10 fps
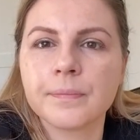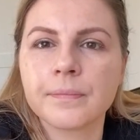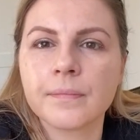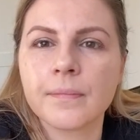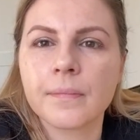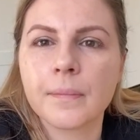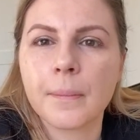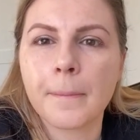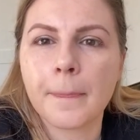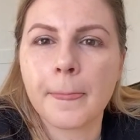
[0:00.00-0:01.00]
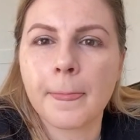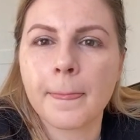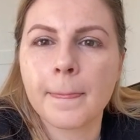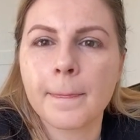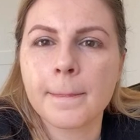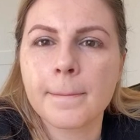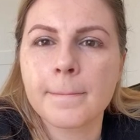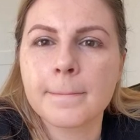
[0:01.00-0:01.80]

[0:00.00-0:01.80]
No one is speaking in this clip.